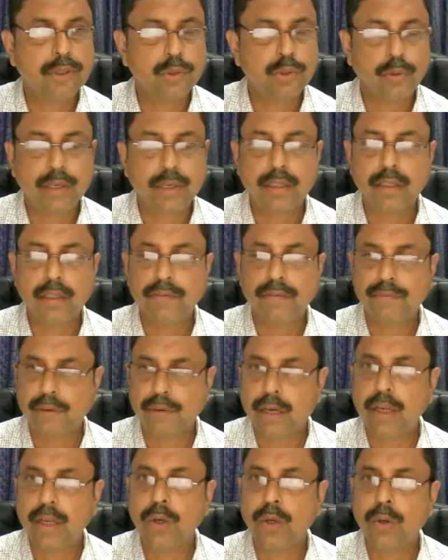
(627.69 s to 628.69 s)
showing the
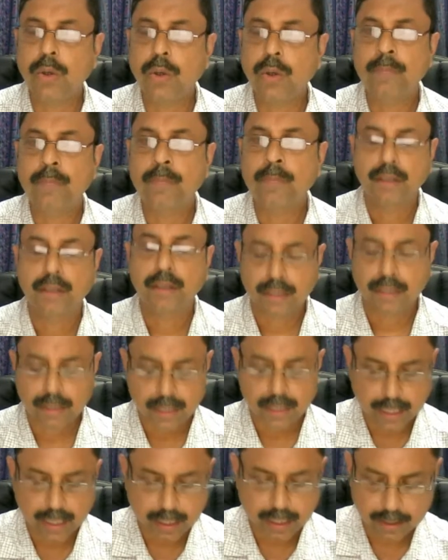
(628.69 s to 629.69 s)
video,
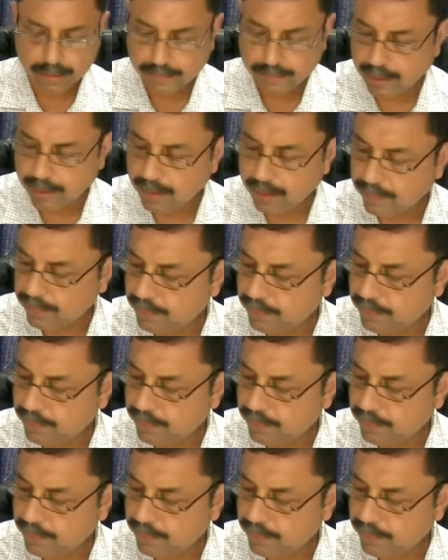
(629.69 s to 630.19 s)
there itself